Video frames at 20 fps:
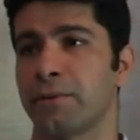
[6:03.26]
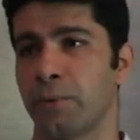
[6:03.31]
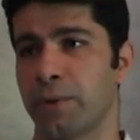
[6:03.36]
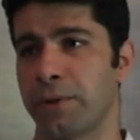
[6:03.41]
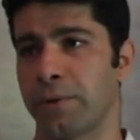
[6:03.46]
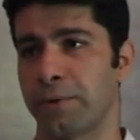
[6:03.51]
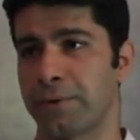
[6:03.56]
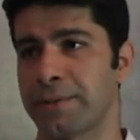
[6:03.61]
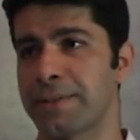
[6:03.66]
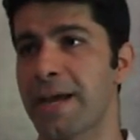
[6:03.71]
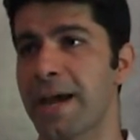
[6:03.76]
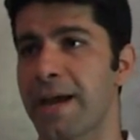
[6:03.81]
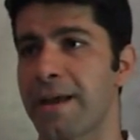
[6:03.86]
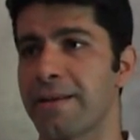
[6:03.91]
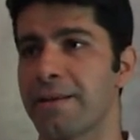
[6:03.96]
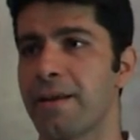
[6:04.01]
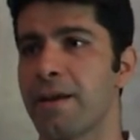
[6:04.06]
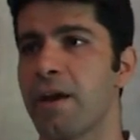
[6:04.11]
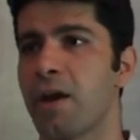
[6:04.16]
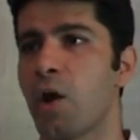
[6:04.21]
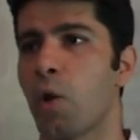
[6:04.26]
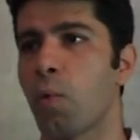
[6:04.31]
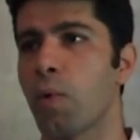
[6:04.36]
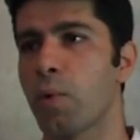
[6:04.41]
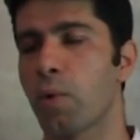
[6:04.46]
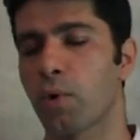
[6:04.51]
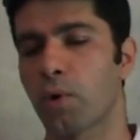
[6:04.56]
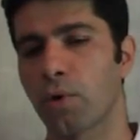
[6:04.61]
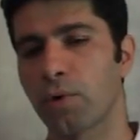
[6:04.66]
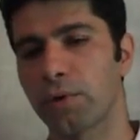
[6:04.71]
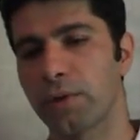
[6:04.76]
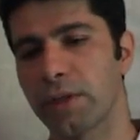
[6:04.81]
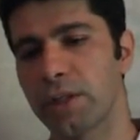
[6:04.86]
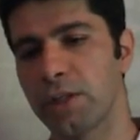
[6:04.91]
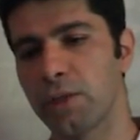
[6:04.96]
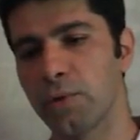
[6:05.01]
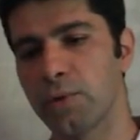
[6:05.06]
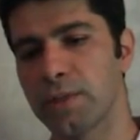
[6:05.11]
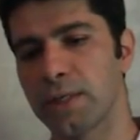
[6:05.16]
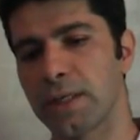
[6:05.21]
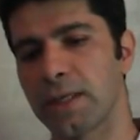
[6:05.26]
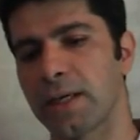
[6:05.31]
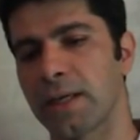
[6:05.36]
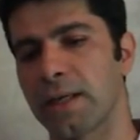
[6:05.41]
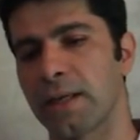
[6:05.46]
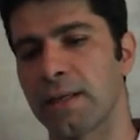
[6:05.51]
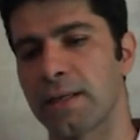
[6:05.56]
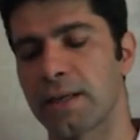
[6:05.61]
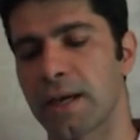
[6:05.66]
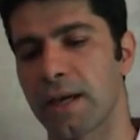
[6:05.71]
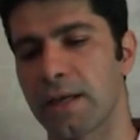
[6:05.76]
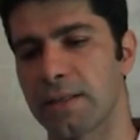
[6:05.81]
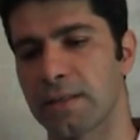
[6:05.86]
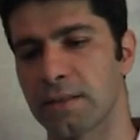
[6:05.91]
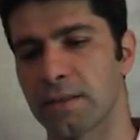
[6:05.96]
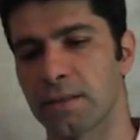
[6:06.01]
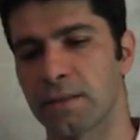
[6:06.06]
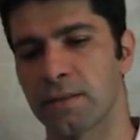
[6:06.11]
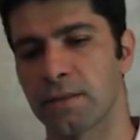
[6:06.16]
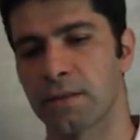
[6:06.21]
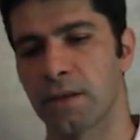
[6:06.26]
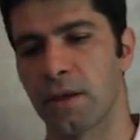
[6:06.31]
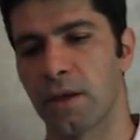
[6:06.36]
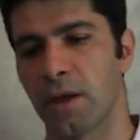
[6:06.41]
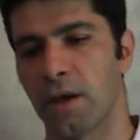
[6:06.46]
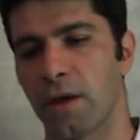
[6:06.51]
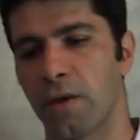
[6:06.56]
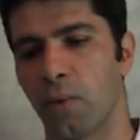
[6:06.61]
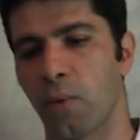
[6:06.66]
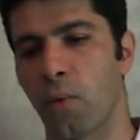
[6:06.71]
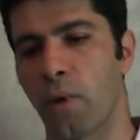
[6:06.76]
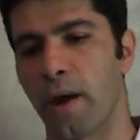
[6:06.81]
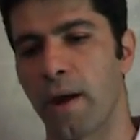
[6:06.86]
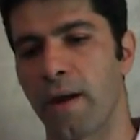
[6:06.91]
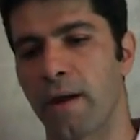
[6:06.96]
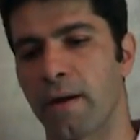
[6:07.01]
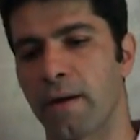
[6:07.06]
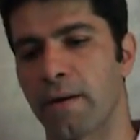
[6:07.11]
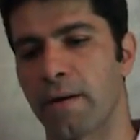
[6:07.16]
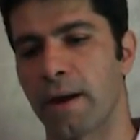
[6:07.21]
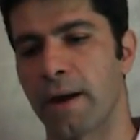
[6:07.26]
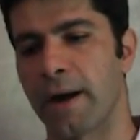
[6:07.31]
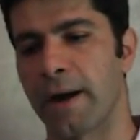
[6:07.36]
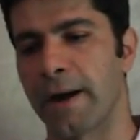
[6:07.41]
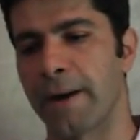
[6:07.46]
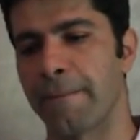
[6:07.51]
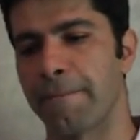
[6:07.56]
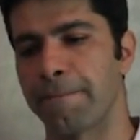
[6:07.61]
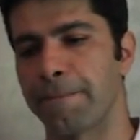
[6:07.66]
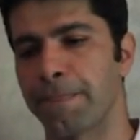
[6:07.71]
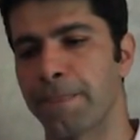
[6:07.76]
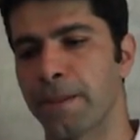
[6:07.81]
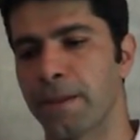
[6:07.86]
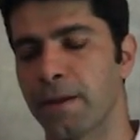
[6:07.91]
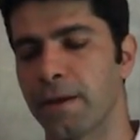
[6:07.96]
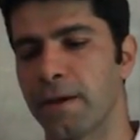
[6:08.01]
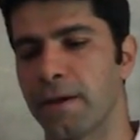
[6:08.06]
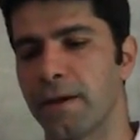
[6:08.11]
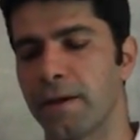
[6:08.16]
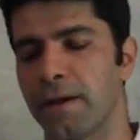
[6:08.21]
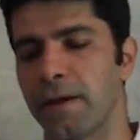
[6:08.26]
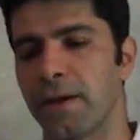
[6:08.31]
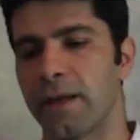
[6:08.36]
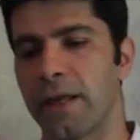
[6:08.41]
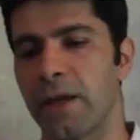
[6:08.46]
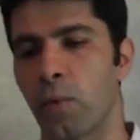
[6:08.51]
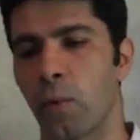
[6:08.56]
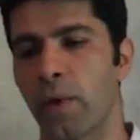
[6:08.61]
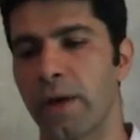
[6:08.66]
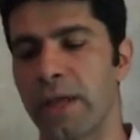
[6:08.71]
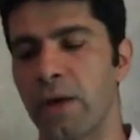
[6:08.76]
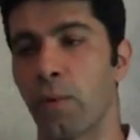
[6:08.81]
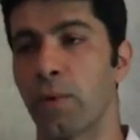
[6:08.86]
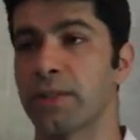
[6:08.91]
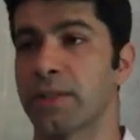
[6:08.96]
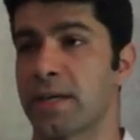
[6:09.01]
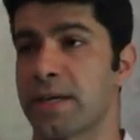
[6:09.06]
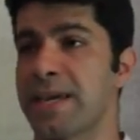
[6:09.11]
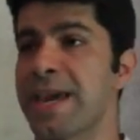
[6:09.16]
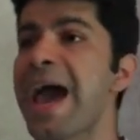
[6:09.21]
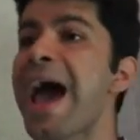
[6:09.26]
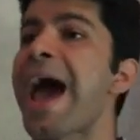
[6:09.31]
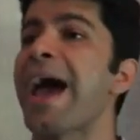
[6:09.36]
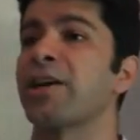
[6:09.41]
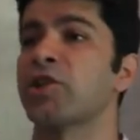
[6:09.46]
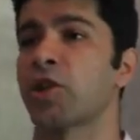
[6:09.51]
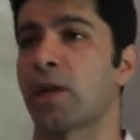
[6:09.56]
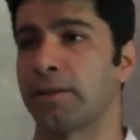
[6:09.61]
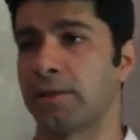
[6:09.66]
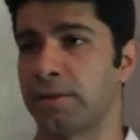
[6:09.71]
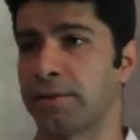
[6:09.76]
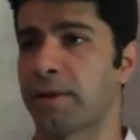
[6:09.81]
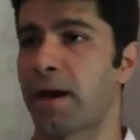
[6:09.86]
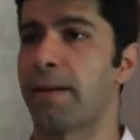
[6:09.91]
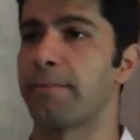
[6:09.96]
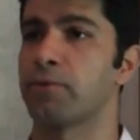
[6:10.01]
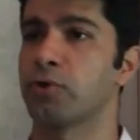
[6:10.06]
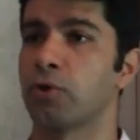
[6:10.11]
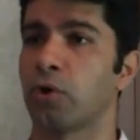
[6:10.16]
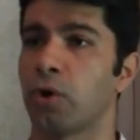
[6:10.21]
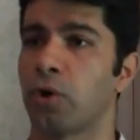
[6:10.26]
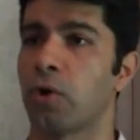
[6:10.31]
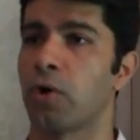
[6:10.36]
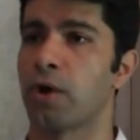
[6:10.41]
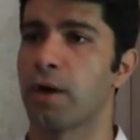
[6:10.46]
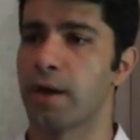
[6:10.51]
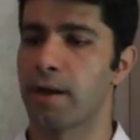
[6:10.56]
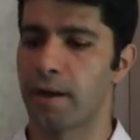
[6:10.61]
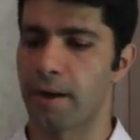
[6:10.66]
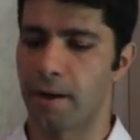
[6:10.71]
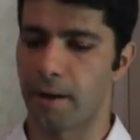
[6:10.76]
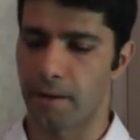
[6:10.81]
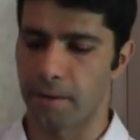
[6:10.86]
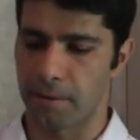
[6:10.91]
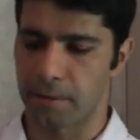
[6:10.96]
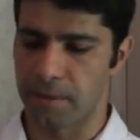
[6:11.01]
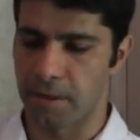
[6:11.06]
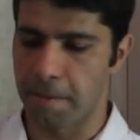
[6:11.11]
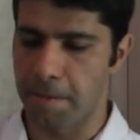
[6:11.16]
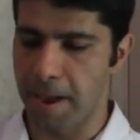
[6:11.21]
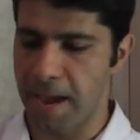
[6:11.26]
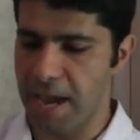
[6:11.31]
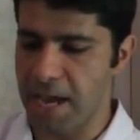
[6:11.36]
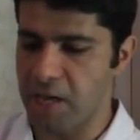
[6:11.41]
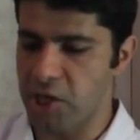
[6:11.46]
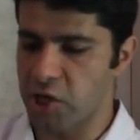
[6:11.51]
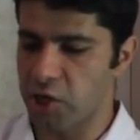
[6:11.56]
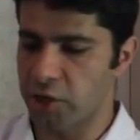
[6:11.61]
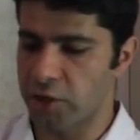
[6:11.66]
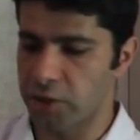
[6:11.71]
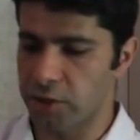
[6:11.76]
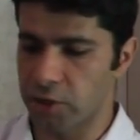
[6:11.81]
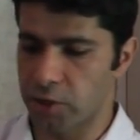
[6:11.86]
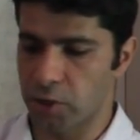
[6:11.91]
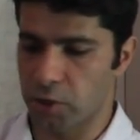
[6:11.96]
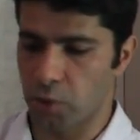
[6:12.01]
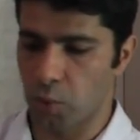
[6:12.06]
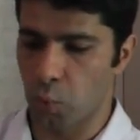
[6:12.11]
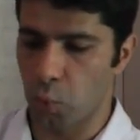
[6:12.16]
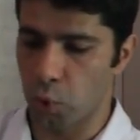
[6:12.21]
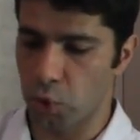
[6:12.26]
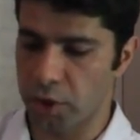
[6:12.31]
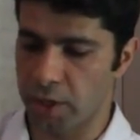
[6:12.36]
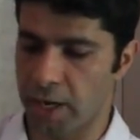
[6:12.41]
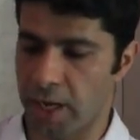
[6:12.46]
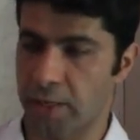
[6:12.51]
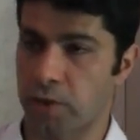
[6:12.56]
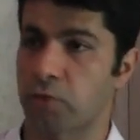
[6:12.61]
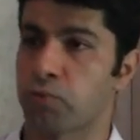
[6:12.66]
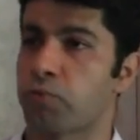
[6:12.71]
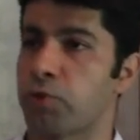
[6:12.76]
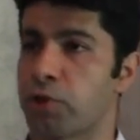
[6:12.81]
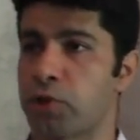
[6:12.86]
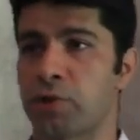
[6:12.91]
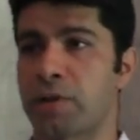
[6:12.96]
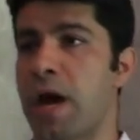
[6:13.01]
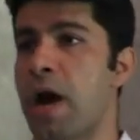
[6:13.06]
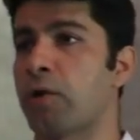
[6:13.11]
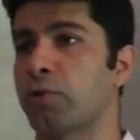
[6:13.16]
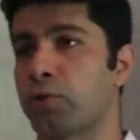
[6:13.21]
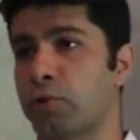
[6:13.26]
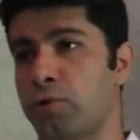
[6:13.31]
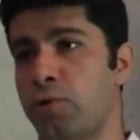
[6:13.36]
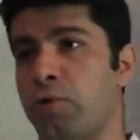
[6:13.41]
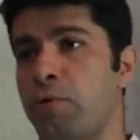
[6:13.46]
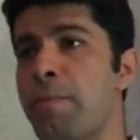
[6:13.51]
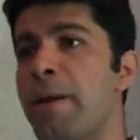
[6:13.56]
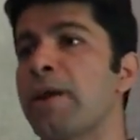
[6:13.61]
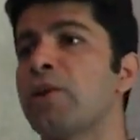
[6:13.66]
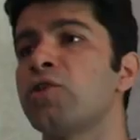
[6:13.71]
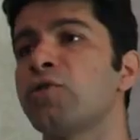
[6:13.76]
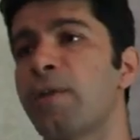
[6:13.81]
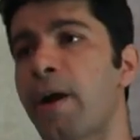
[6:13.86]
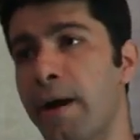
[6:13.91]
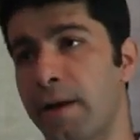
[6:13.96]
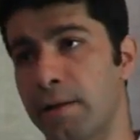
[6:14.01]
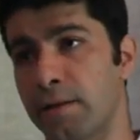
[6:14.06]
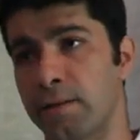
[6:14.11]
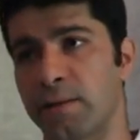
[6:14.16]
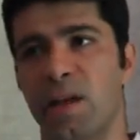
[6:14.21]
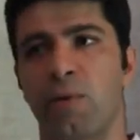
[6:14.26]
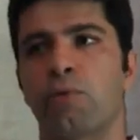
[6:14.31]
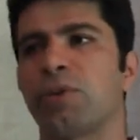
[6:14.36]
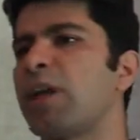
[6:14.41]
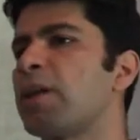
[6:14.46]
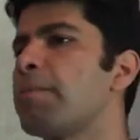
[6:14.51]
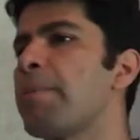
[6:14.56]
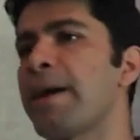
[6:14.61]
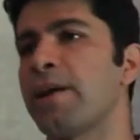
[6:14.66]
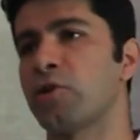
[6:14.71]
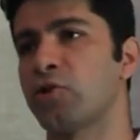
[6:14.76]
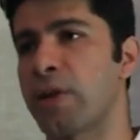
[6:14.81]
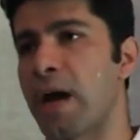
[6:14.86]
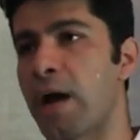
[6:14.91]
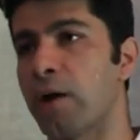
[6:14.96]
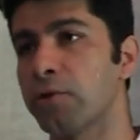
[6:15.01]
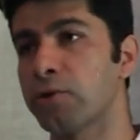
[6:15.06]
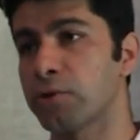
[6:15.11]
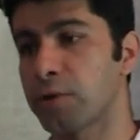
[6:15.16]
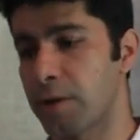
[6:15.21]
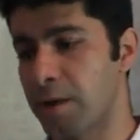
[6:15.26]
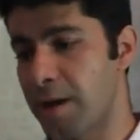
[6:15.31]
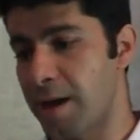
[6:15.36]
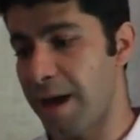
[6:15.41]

to Windows 10. We were only using it in cases where it was a cache at the time. So the pages would get written out to the page file, they would get paged out,